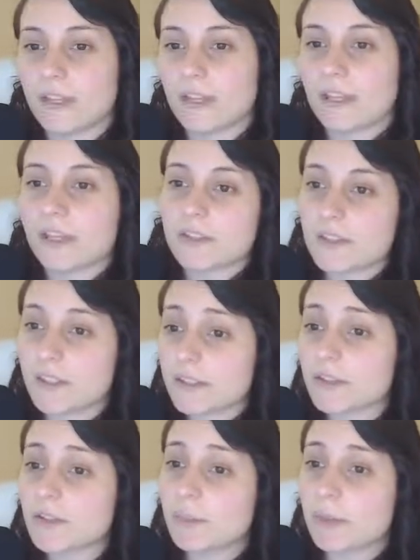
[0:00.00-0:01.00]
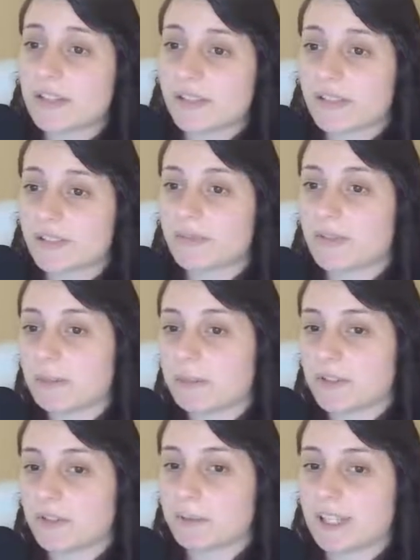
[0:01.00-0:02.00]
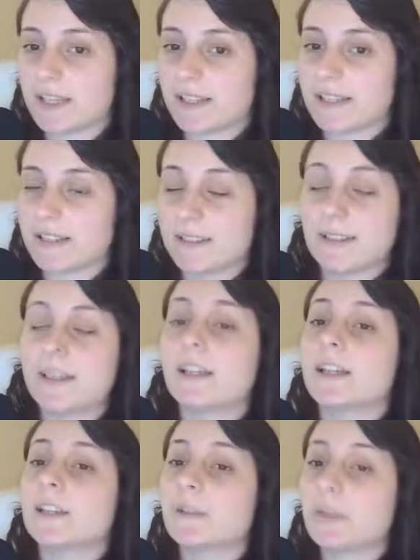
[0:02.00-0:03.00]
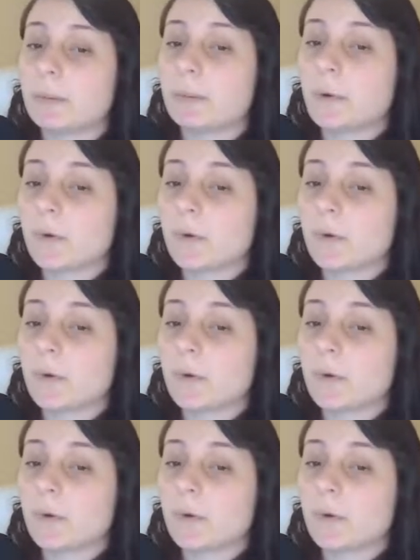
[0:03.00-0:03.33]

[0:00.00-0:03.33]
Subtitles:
So these are the basics of Gamestar Mechanic. You'll get more